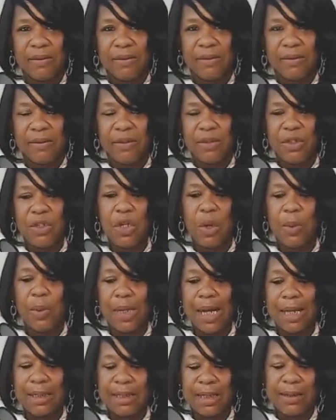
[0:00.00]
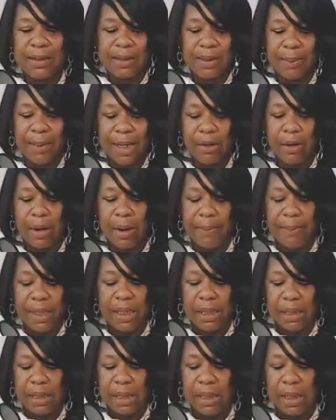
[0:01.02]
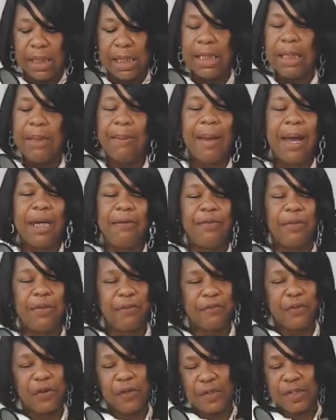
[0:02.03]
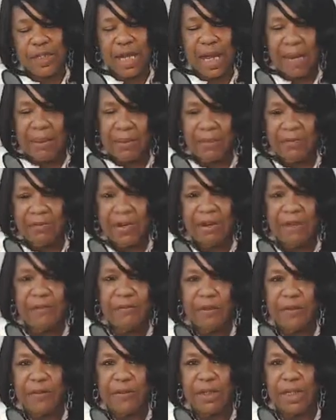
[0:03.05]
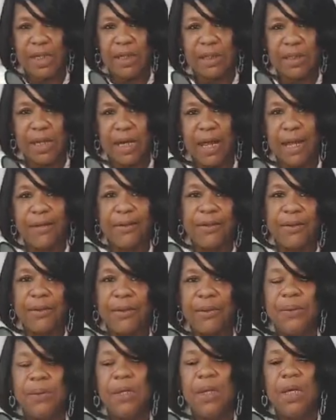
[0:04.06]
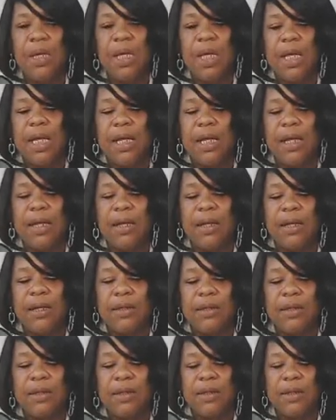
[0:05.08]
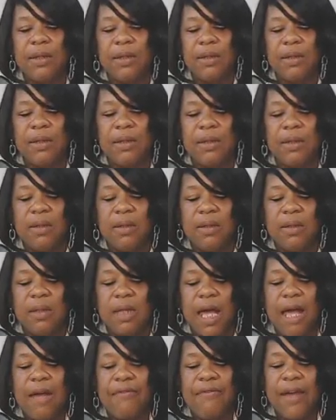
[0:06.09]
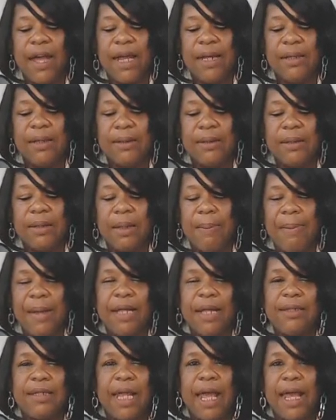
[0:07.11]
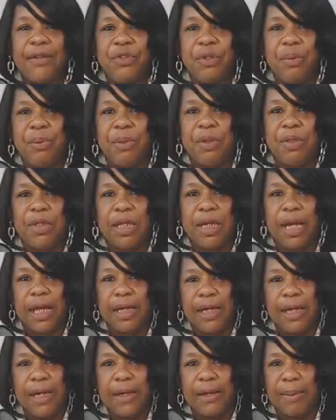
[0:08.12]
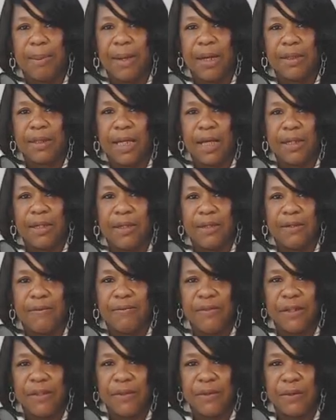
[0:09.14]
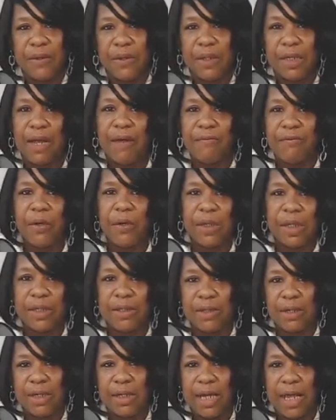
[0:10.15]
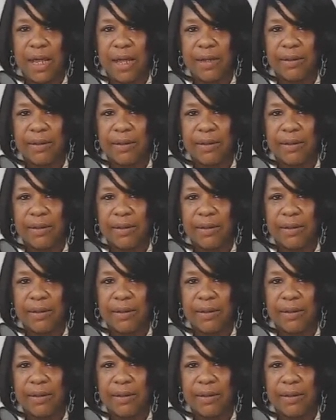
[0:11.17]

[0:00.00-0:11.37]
When I see somebody or I meet anybody for the first time, the very first thing that I do is I find the best attribute that I can about that individual, and I focus on that.